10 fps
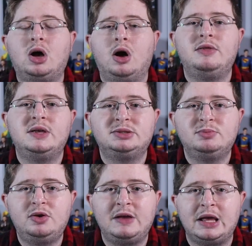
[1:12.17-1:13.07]
on this
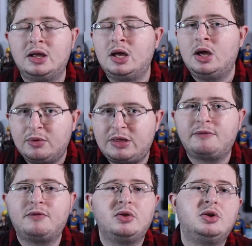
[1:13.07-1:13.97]
movie.
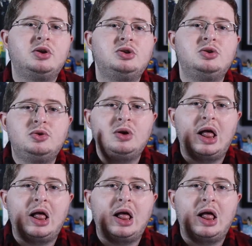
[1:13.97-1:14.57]
Without further ado,